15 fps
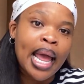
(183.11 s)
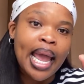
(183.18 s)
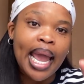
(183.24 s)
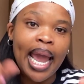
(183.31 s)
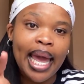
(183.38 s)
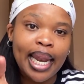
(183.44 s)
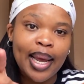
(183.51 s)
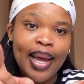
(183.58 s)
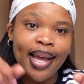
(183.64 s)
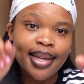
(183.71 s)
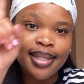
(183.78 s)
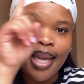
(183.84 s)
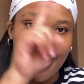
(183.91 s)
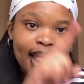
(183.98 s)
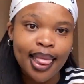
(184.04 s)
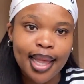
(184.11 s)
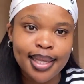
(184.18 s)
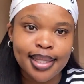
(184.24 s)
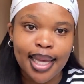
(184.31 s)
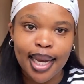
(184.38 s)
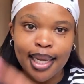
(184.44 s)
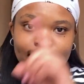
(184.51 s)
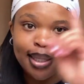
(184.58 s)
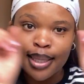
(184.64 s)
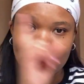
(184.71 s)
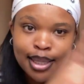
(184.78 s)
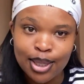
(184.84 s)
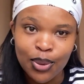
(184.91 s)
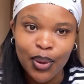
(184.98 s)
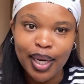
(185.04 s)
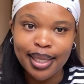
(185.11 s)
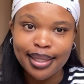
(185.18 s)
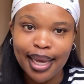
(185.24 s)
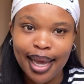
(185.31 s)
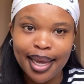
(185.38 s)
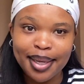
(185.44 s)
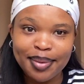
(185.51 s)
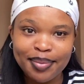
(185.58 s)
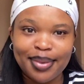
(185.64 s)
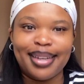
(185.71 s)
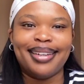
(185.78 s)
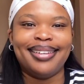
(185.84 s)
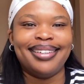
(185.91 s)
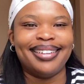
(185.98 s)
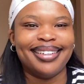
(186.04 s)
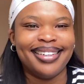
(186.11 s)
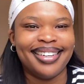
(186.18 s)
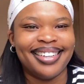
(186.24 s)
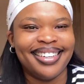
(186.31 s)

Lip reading: Anyways, let's get into the story time.